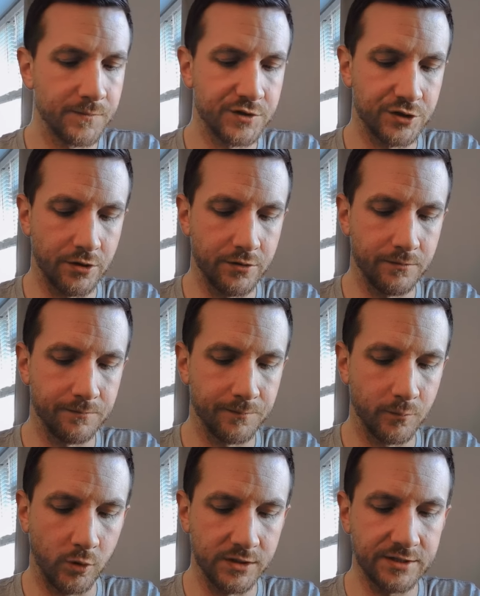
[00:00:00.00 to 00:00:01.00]
So
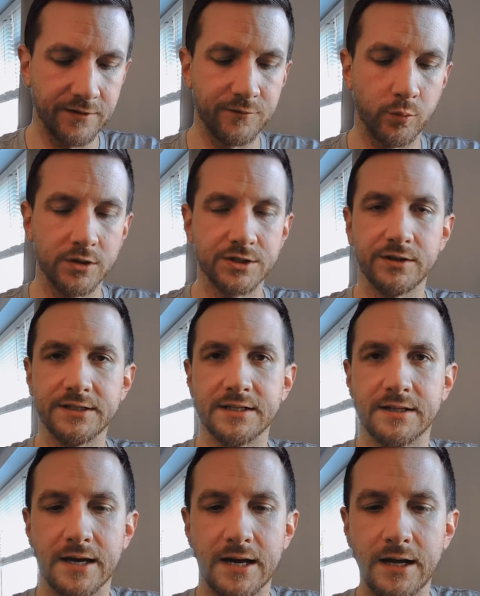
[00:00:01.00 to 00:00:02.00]
once I
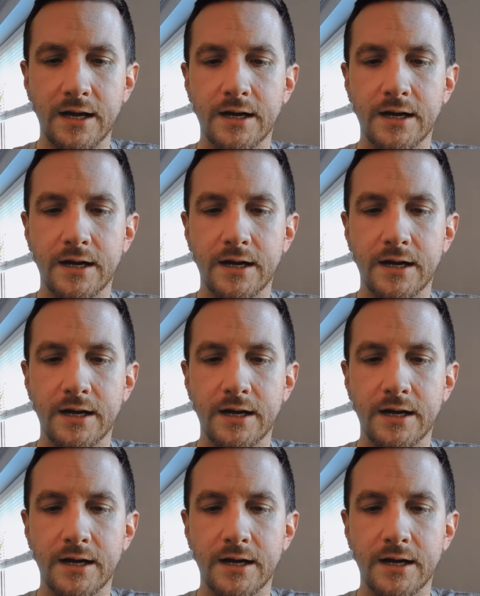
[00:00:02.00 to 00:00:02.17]
did that,